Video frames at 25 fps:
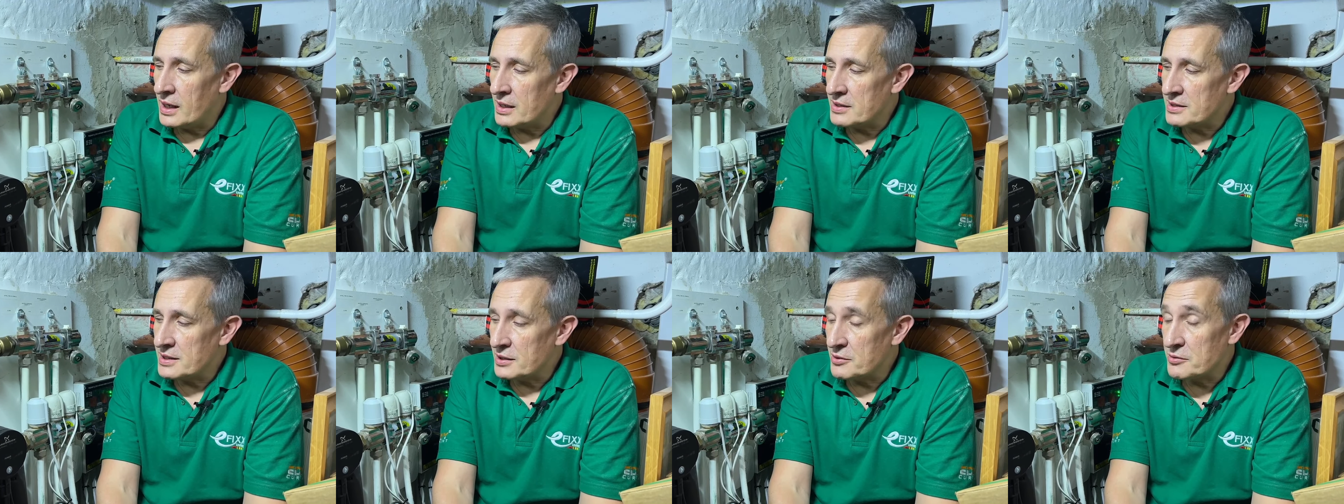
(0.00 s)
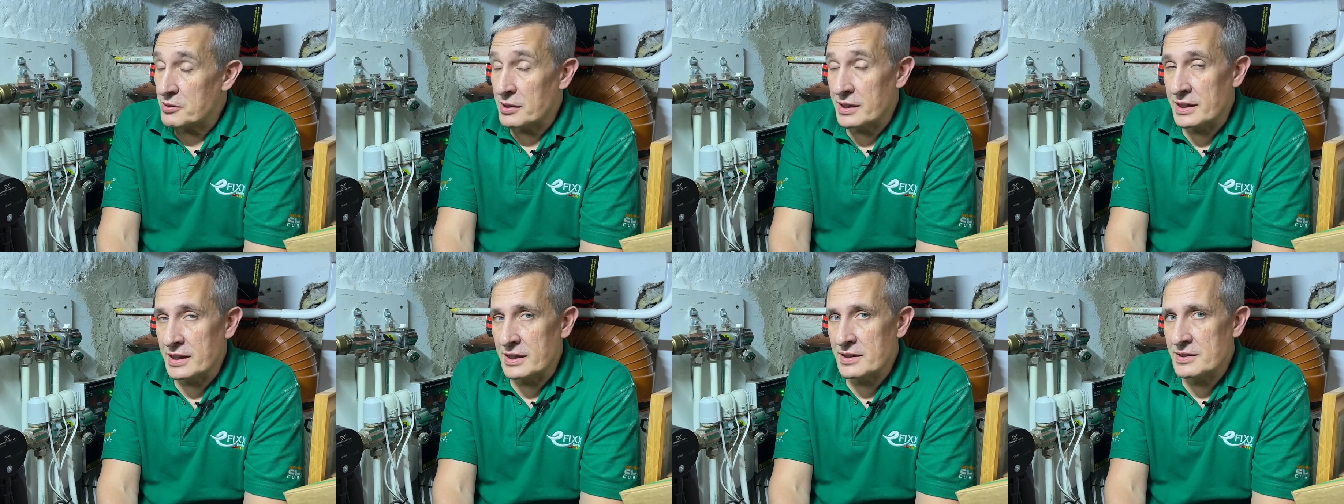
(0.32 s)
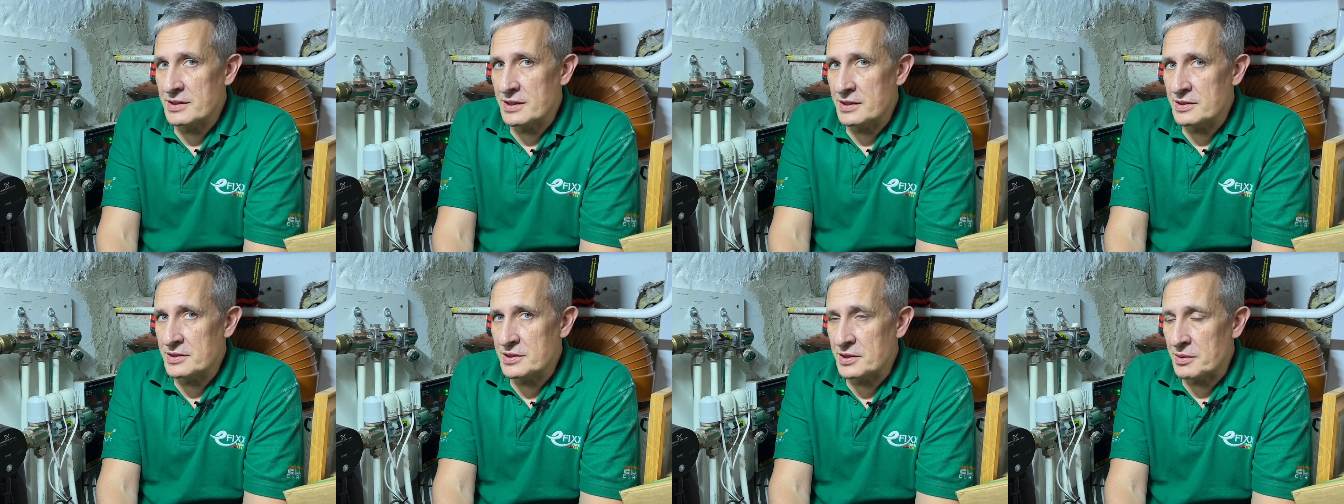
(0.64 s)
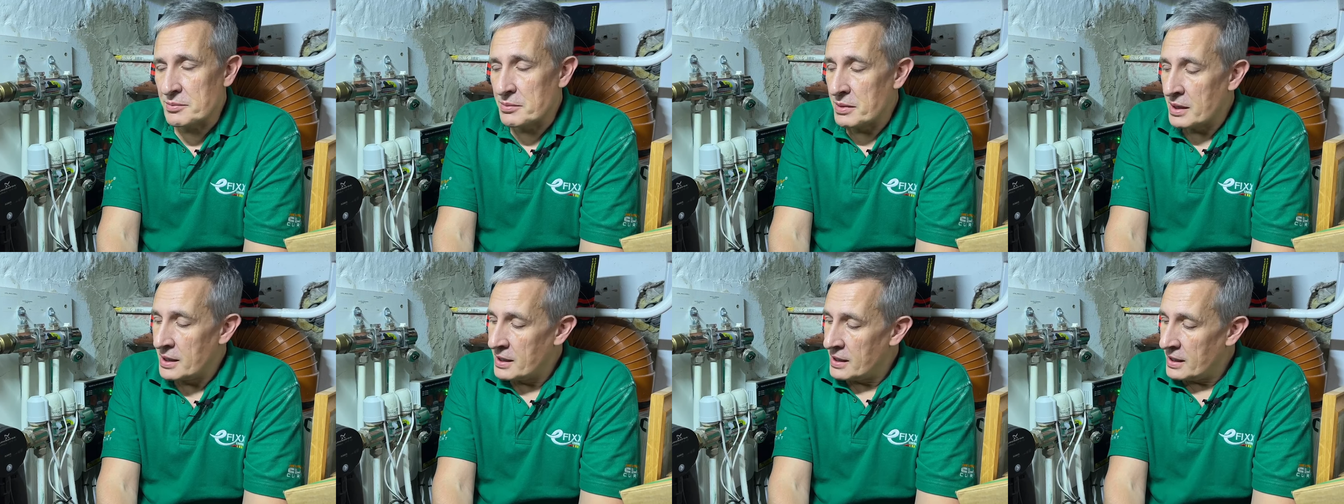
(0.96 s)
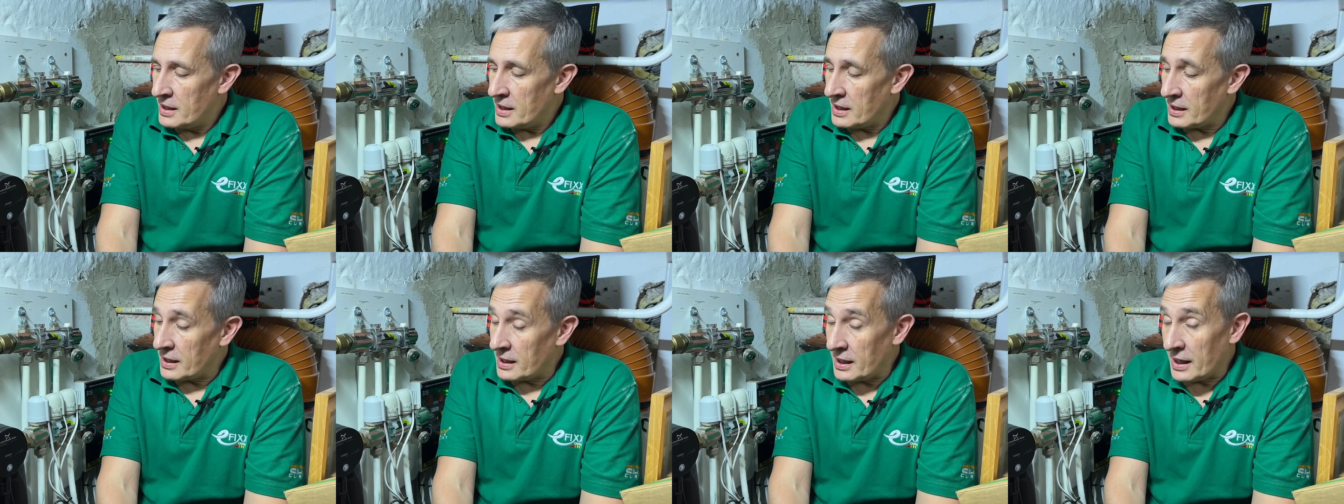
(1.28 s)
central heating system,
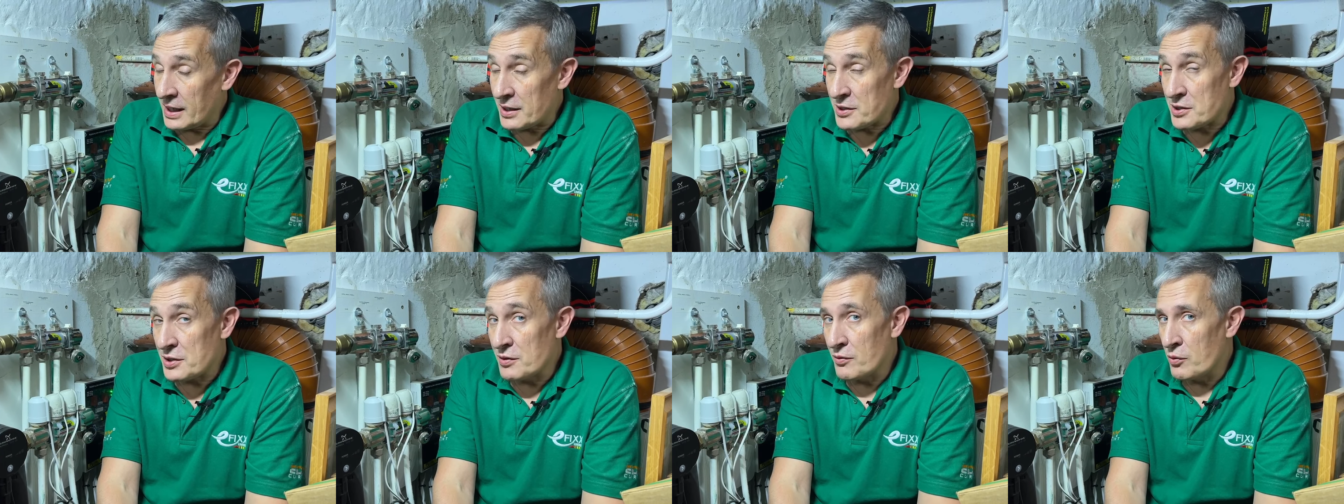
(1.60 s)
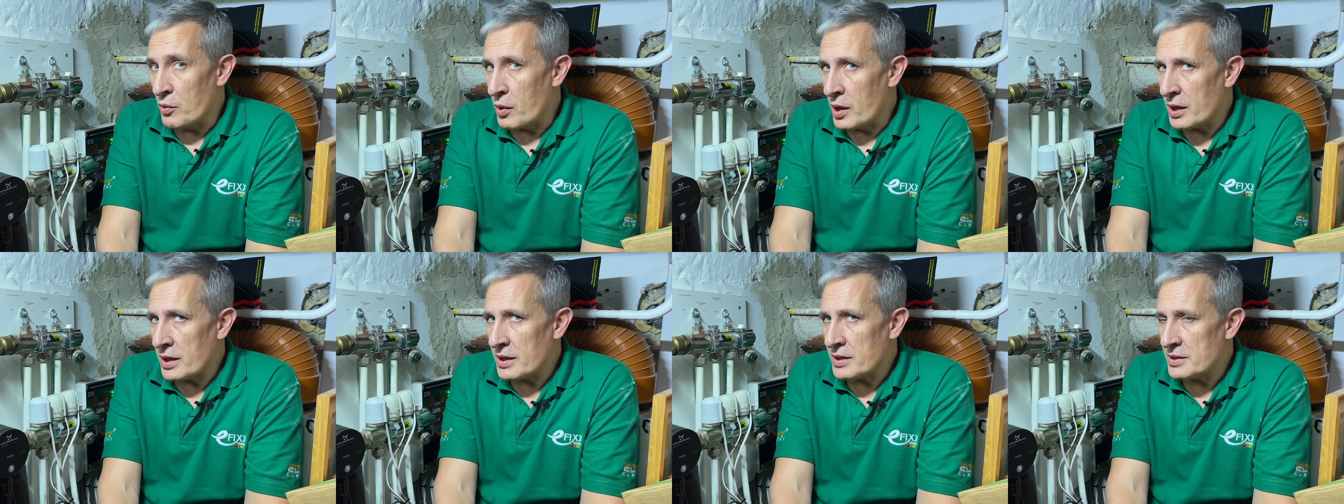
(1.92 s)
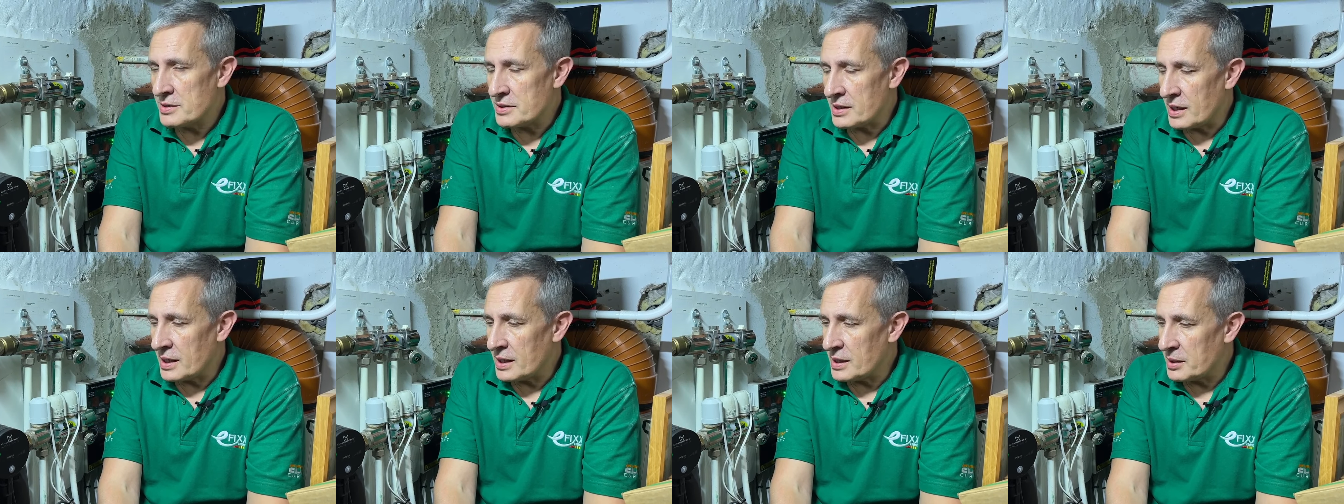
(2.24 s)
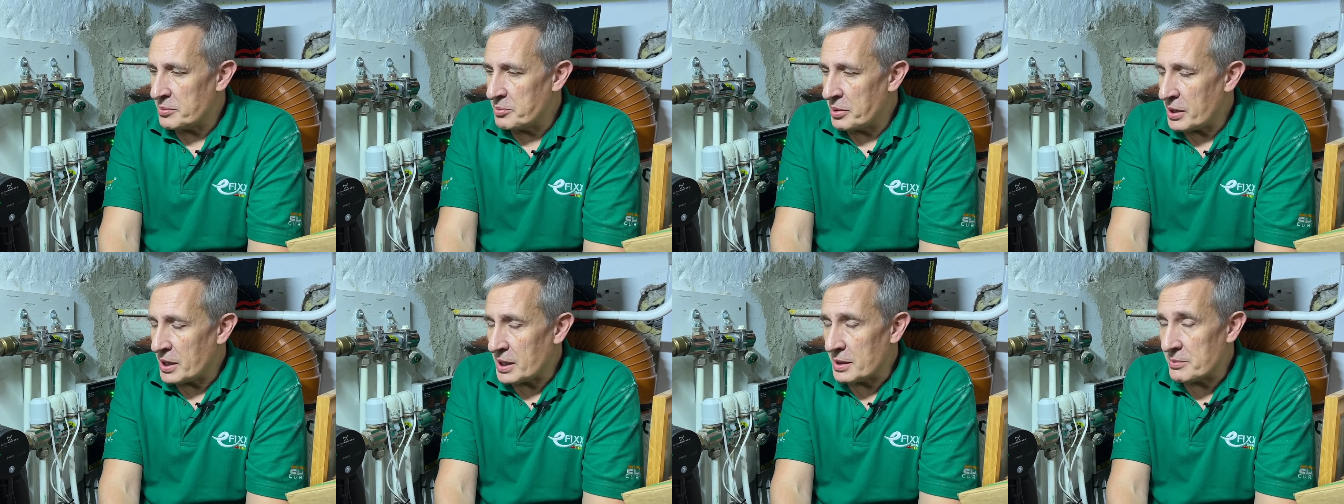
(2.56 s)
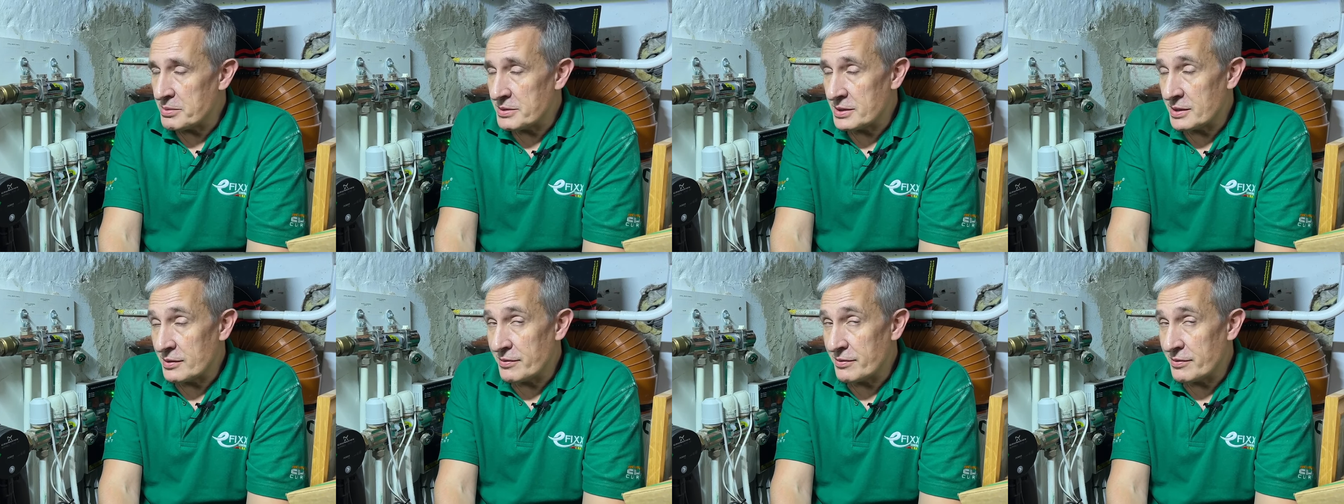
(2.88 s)
a collection of wires and pipes.